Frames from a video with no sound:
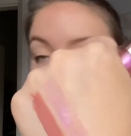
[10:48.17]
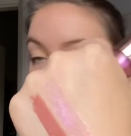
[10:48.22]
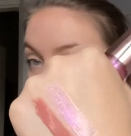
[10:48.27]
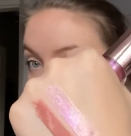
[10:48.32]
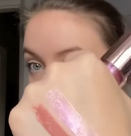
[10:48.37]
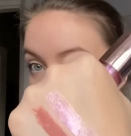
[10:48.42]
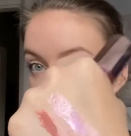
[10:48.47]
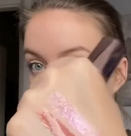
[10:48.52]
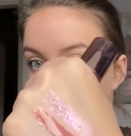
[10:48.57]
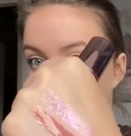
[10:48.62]

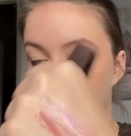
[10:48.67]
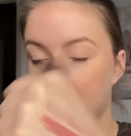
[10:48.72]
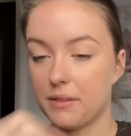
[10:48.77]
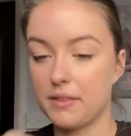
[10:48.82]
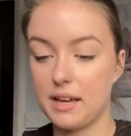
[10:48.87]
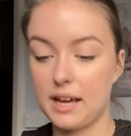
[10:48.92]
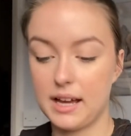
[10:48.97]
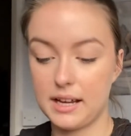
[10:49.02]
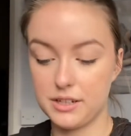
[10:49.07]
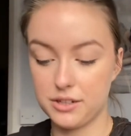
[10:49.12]
happy with
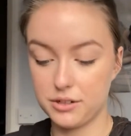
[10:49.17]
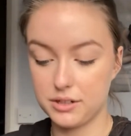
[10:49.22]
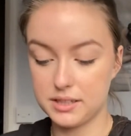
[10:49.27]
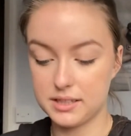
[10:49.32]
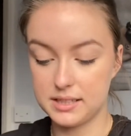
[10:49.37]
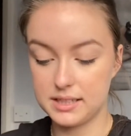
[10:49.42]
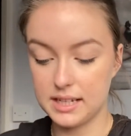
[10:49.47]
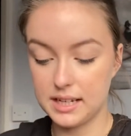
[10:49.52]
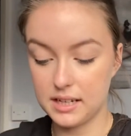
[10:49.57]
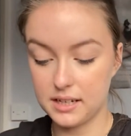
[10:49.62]
that, and you can
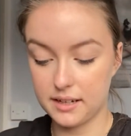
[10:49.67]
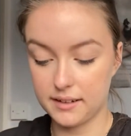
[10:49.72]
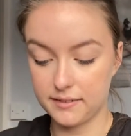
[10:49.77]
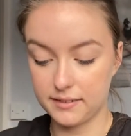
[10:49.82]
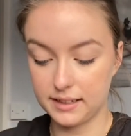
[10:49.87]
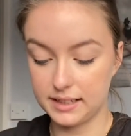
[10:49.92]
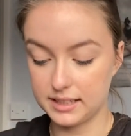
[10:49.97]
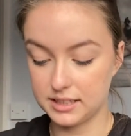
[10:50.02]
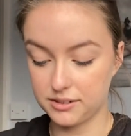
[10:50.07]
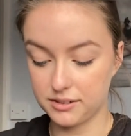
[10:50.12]
see enough
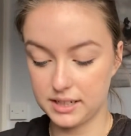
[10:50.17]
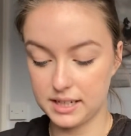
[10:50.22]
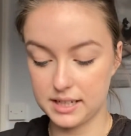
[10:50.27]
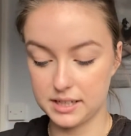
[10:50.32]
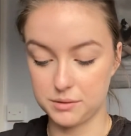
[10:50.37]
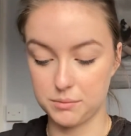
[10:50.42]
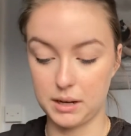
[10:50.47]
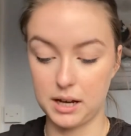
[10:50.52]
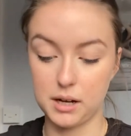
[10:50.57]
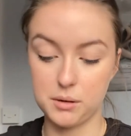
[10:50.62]
glitter in it as
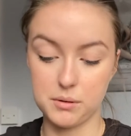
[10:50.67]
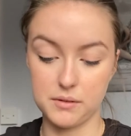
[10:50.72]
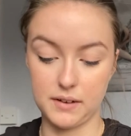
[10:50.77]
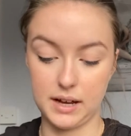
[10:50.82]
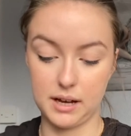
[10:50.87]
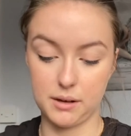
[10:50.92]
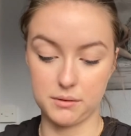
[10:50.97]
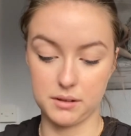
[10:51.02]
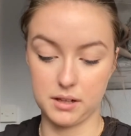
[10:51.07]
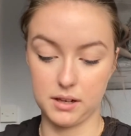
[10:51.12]
well
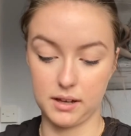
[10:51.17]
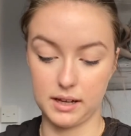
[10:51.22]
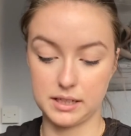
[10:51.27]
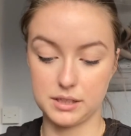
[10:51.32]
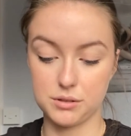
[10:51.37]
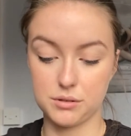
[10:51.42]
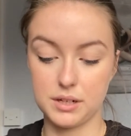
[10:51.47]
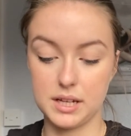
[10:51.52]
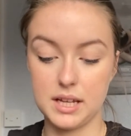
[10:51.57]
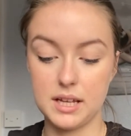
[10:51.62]
without the light
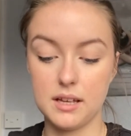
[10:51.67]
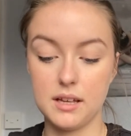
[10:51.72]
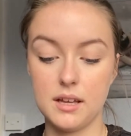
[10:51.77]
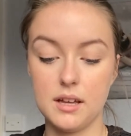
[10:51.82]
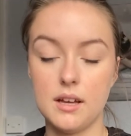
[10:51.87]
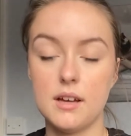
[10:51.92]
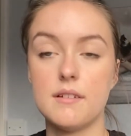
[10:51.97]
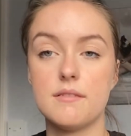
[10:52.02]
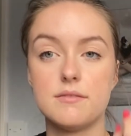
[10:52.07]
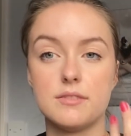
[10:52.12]
on it
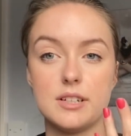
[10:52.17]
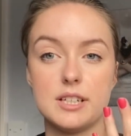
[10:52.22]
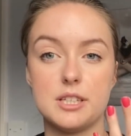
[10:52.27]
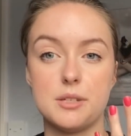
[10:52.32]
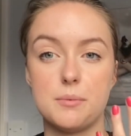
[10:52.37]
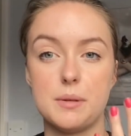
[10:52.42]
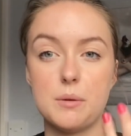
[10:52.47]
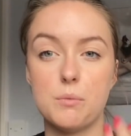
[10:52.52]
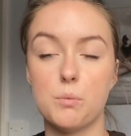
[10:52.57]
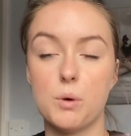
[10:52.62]
for it to be
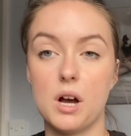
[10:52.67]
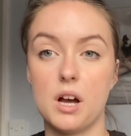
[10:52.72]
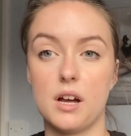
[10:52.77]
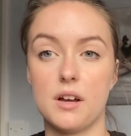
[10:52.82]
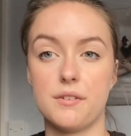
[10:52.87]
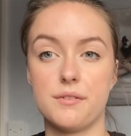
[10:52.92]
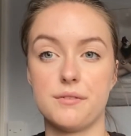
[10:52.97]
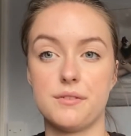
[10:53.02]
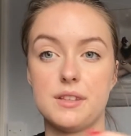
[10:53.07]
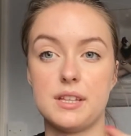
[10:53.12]

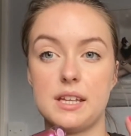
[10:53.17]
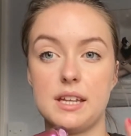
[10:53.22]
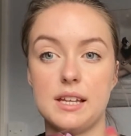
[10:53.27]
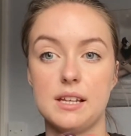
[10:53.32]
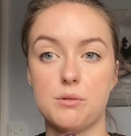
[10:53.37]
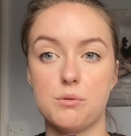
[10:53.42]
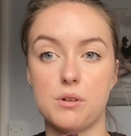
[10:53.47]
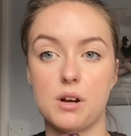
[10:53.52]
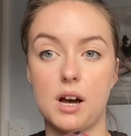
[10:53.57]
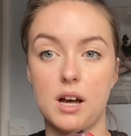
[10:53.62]
worth the little
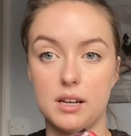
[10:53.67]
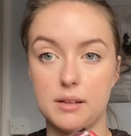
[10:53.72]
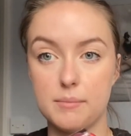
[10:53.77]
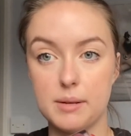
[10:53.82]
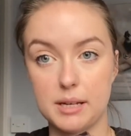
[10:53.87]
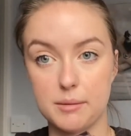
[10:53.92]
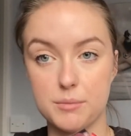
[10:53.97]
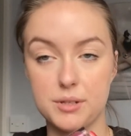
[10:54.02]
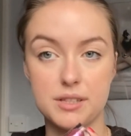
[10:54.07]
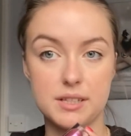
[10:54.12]
colour
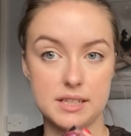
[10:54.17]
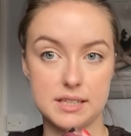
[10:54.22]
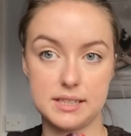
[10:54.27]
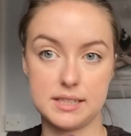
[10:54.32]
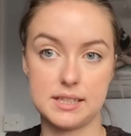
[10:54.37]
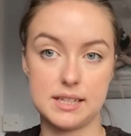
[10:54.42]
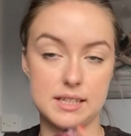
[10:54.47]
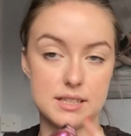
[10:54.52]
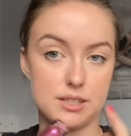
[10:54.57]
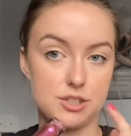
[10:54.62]
pigment that's
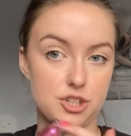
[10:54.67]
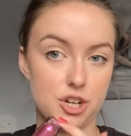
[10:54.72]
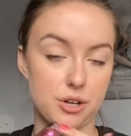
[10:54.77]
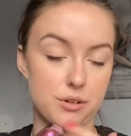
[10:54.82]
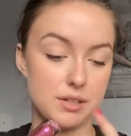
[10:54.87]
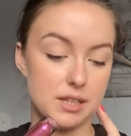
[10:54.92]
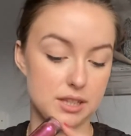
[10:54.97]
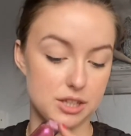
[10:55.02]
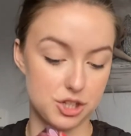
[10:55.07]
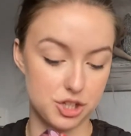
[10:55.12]
shown
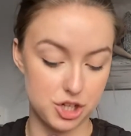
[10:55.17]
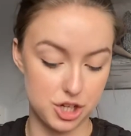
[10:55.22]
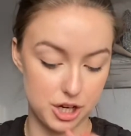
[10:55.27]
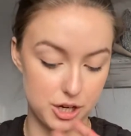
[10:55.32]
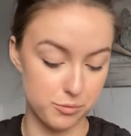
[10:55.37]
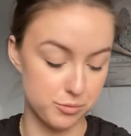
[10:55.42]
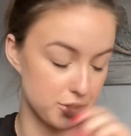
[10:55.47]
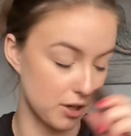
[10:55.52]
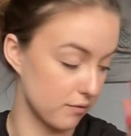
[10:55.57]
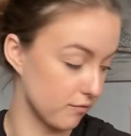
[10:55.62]
in the tube,
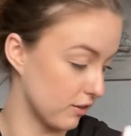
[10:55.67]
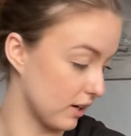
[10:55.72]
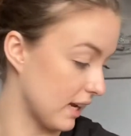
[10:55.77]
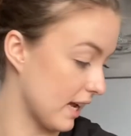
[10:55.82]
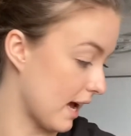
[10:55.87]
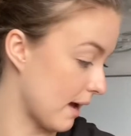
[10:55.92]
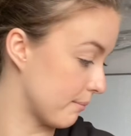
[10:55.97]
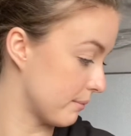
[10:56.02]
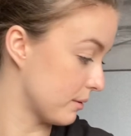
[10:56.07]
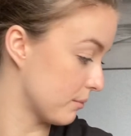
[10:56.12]
so I'm really
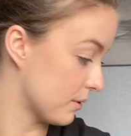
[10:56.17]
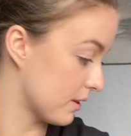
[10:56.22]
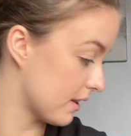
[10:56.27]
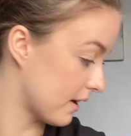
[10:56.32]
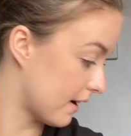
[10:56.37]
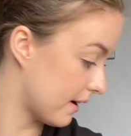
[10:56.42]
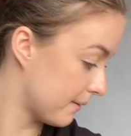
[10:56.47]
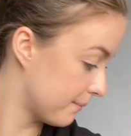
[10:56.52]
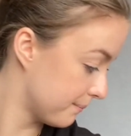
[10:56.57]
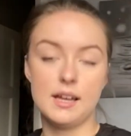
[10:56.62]
happy with
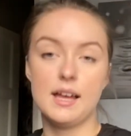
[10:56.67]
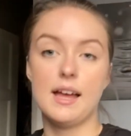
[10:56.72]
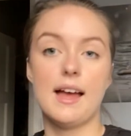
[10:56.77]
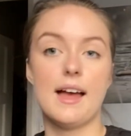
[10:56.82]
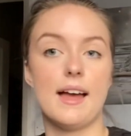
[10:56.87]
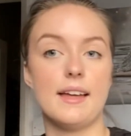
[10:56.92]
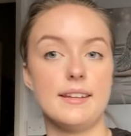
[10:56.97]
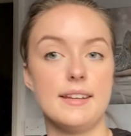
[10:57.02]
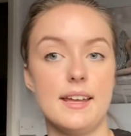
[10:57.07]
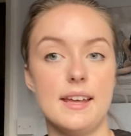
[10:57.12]
that.
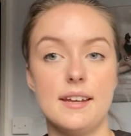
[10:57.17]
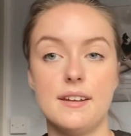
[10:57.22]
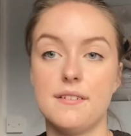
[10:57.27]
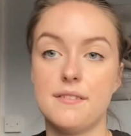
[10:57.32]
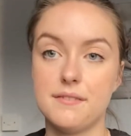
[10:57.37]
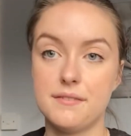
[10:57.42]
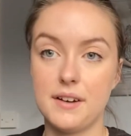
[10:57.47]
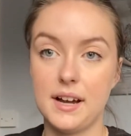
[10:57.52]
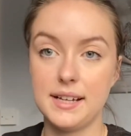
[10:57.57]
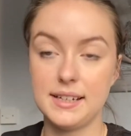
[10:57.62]
And then
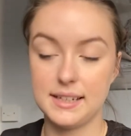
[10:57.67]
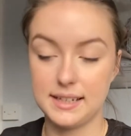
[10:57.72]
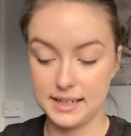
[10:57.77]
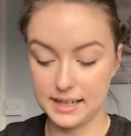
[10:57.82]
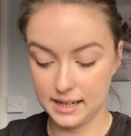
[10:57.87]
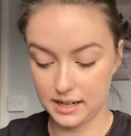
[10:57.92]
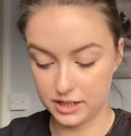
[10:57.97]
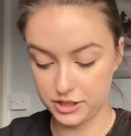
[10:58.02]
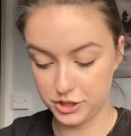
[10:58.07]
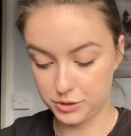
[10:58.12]
finally
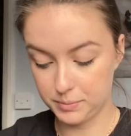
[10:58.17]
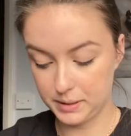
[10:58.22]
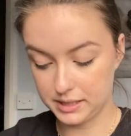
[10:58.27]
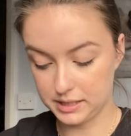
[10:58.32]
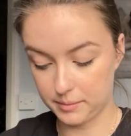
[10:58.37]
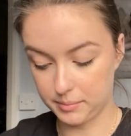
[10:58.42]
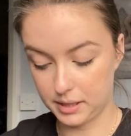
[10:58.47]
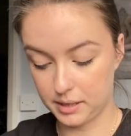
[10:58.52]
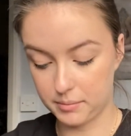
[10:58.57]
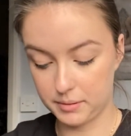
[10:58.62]
I just picked up a
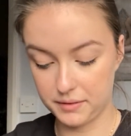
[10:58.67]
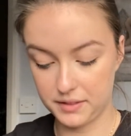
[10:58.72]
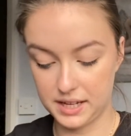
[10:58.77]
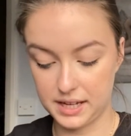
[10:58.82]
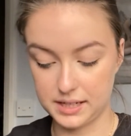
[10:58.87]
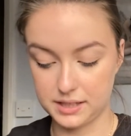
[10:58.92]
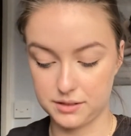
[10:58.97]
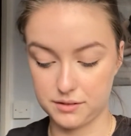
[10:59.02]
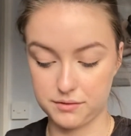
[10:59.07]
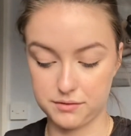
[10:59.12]
couple of
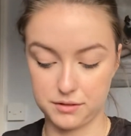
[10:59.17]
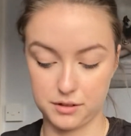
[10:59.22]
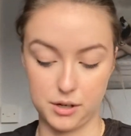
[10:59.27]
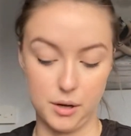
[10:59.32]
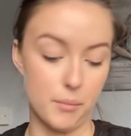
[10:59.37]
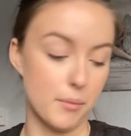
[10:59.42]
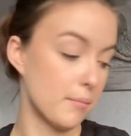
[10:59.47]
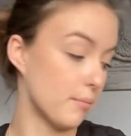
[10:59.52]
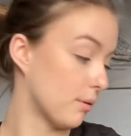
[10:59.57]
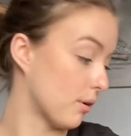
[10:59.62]
things from
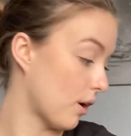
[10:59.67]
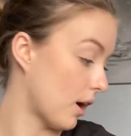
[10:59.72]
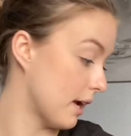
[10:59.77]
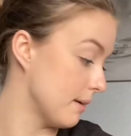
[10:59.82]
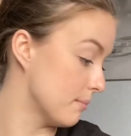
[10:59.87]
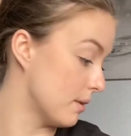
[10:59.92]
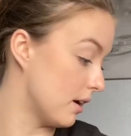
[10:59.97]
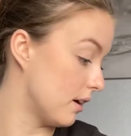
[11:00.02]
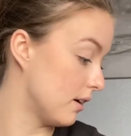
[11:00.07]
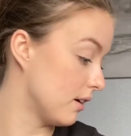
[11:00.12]

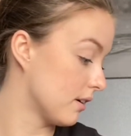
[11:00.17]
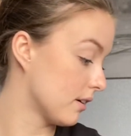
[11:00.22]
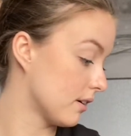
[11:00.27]
Primark,